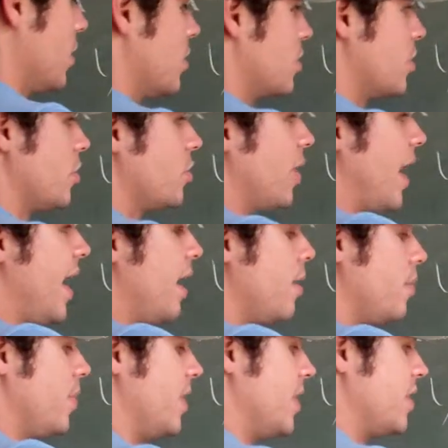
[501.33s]
So
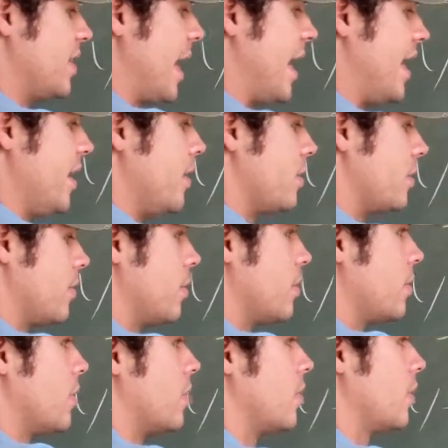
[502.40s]
m is 8,
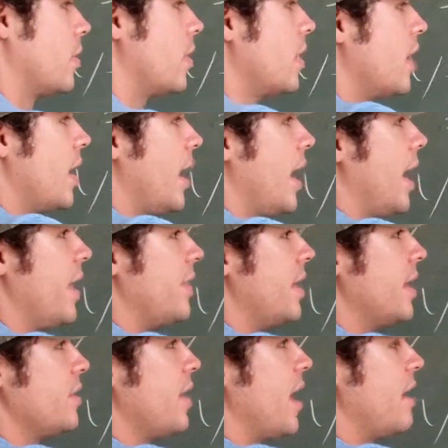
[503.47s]
and
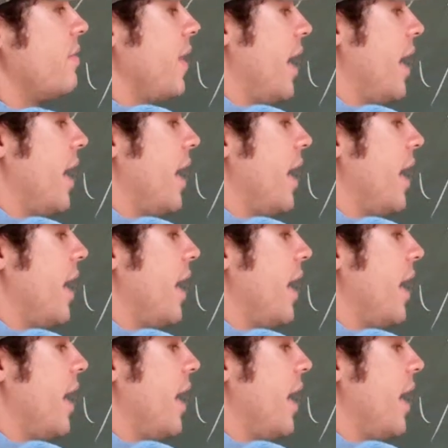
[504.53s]
then you have